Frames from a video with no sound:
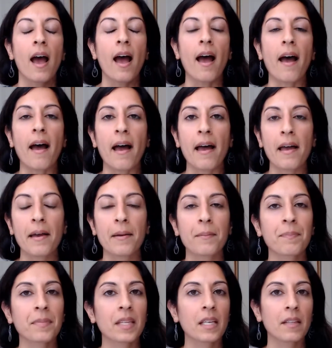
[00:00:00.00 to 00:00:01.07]

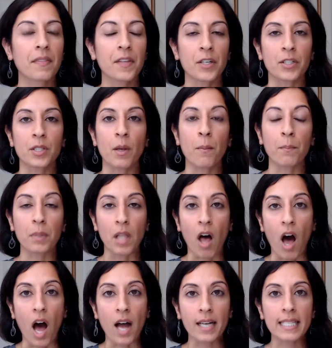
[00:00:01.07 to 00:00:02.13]
There's
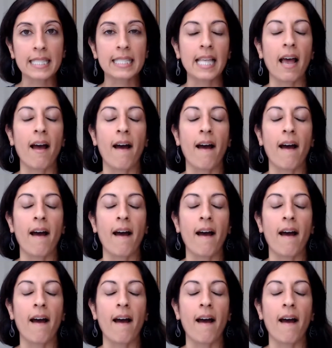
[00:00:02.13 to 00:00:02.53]
blocks,